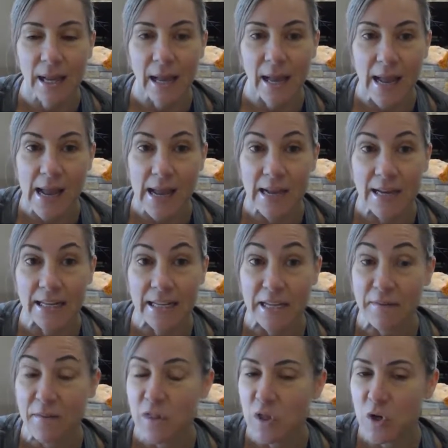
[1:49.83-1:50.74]
And
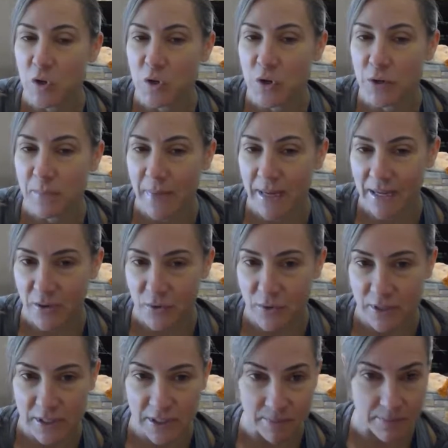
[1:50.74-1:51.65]
even though you may
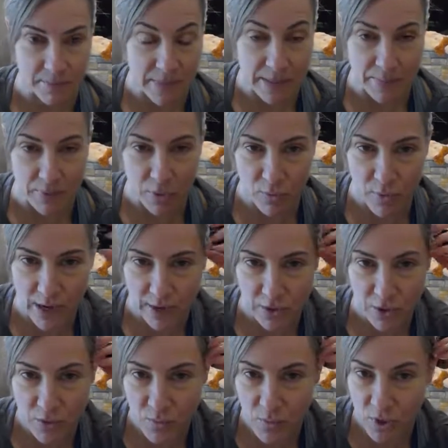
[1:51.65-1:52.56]
notice people around
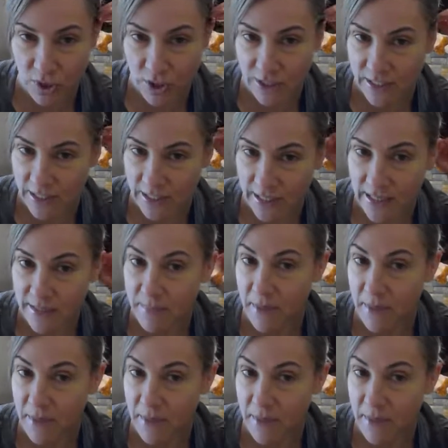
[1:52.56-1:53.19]
you are sitting,